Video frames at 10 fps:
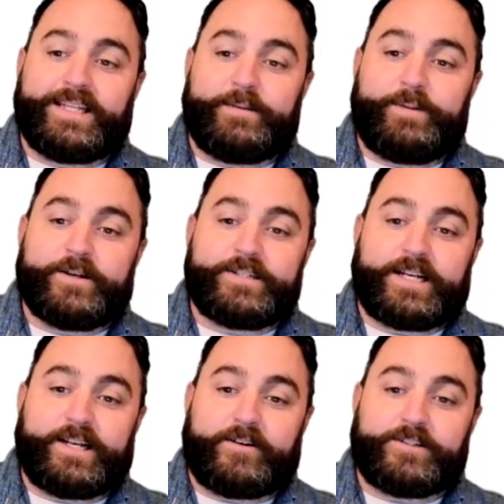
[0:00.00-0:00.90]
Liebherr
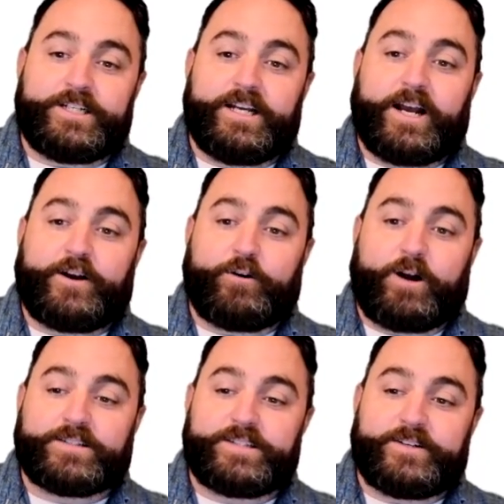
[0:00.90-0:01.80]
technology
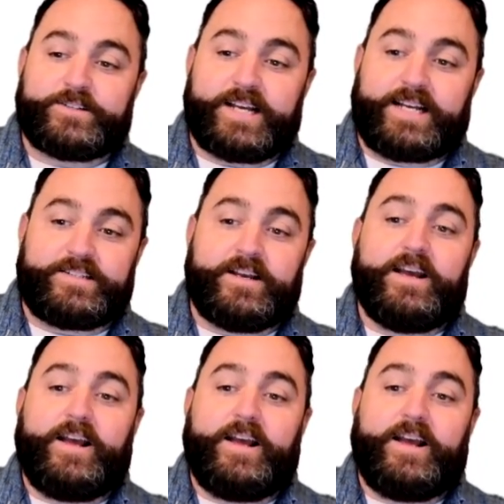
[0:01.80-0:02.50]
across their sites.